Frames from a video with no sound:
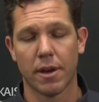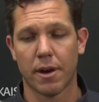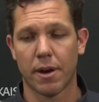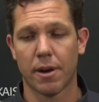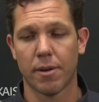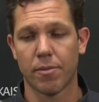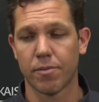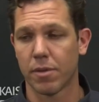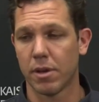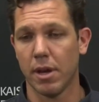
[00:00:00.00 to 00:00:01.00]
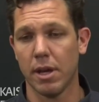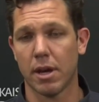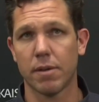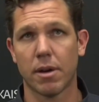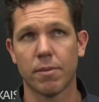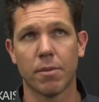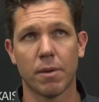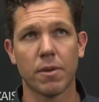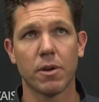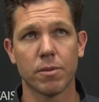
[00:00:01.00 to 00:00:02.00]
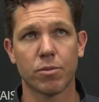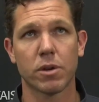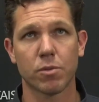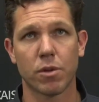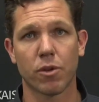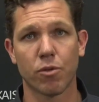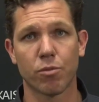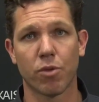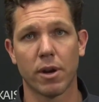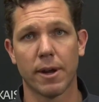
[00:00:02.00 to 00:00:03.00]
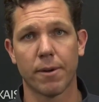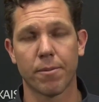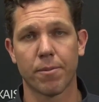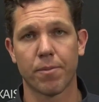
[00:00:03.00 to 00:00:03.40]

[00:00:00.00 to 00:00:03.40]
um, yeah, I'm, I'm very impressed with our group right now.